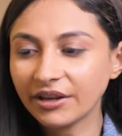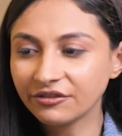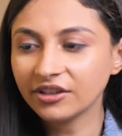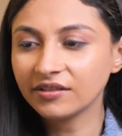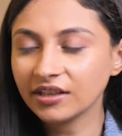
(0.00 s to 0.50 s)

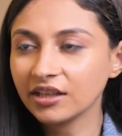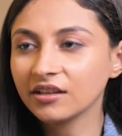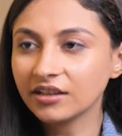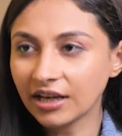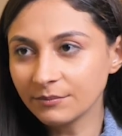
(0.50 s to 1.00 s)
everything, and
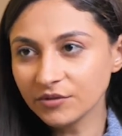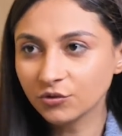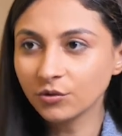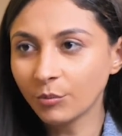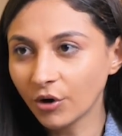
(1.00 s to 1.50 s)
it comes
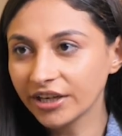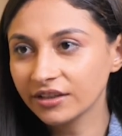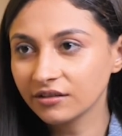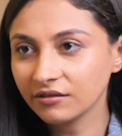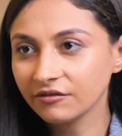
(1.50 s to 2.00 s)
to a
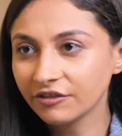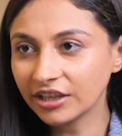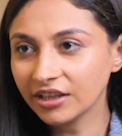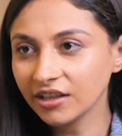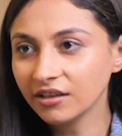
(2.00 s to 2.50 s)
point
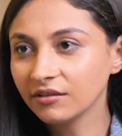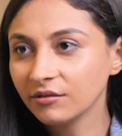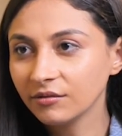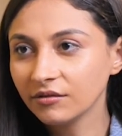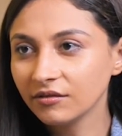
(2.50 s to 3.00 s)
very
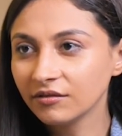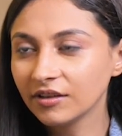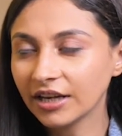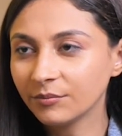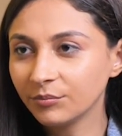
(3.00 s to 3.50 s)

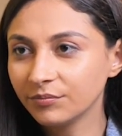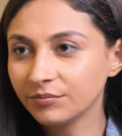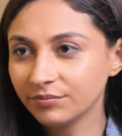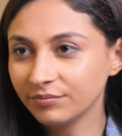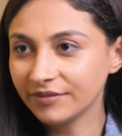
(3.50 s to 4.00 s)
like
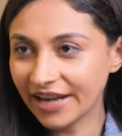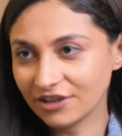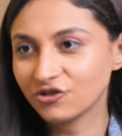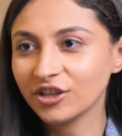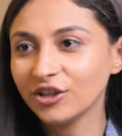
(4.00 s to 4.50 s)

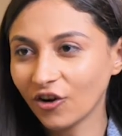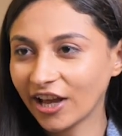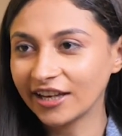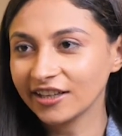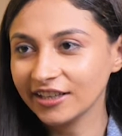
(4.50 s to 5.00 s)
naturally,
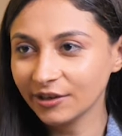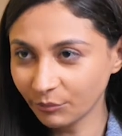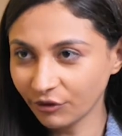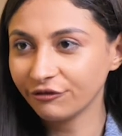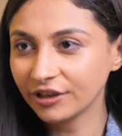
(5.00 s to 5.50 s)
organically and
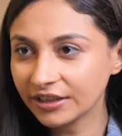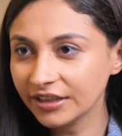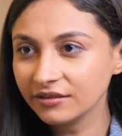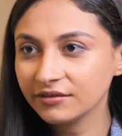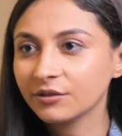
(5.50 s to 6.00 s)

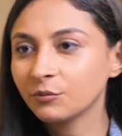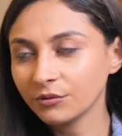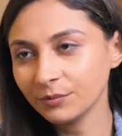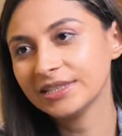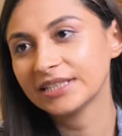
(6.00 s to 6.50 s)
perfectly that
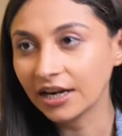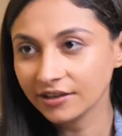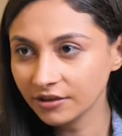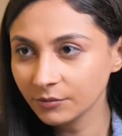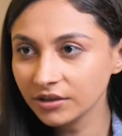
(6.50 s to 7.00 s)
what we
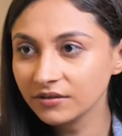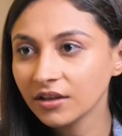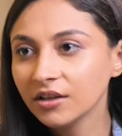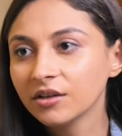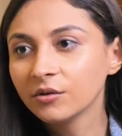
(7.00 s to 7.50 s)
started with,
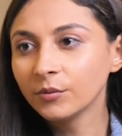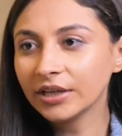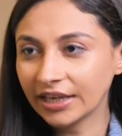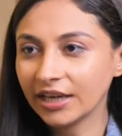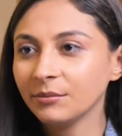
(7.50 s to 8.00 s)
we
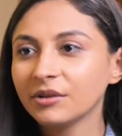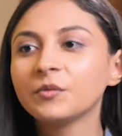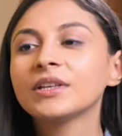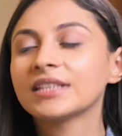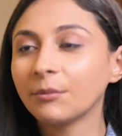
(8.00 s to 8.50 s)
came and
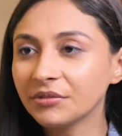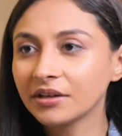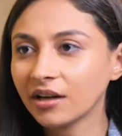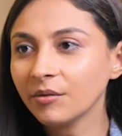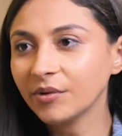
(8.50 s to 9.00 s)
we summed
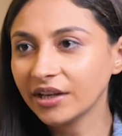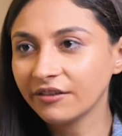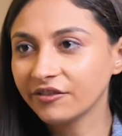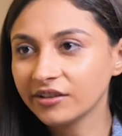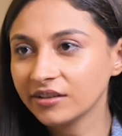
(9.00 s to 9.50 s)
it up and
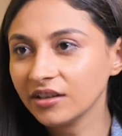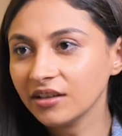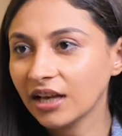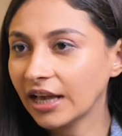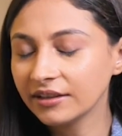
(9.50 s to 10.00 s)

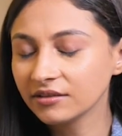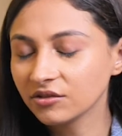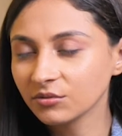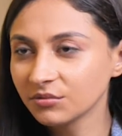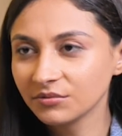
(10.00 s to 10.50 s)
everything. And
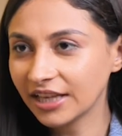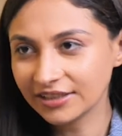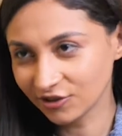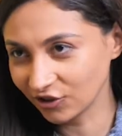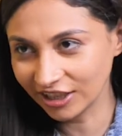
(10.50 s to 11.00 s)
so
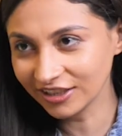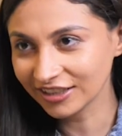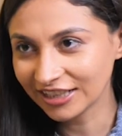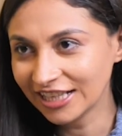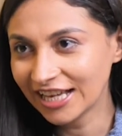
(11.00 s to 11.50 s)
that's great.
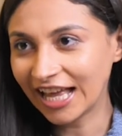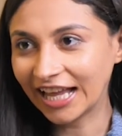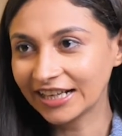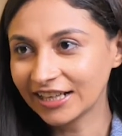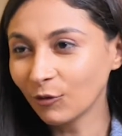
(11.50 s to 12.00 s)

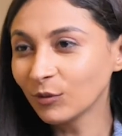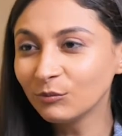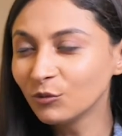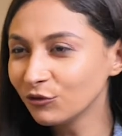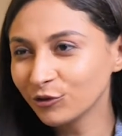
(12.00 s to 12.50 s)
And now we'll
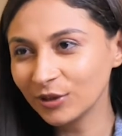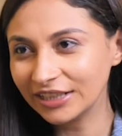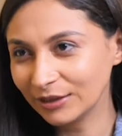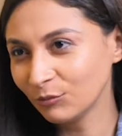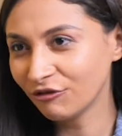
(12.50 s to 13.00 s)
move to a
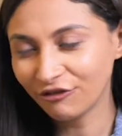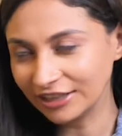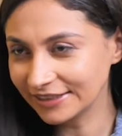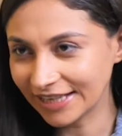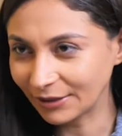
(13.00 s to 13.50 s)
little more
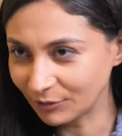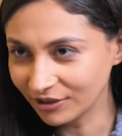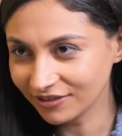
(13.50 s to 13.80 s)
fun segment.